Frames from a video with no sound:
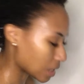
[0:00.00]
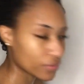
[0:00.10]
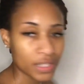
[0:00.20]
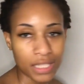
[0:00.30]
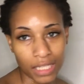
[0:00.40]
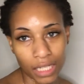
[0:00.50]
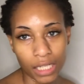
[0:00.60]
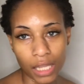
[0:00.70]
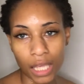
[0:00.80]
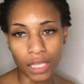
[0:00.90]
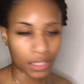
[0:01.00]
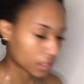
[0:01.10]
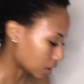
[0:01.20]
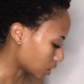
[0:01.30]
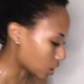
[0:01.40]
if it's sitting like
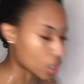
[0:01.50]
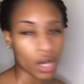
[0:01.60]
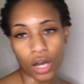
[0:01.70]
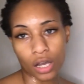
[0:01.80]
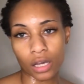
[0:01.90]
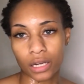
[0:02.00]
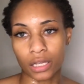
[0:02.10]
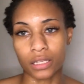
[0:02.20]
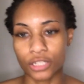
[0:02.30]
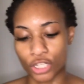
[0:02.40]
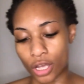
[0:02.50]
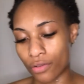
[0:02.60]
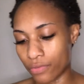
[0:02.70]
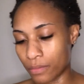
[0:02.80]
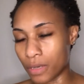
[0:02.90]
on a
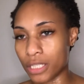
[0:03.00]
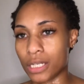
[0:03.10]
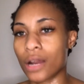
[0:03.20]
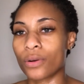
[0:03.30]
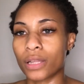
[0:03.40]
shelf in my shower,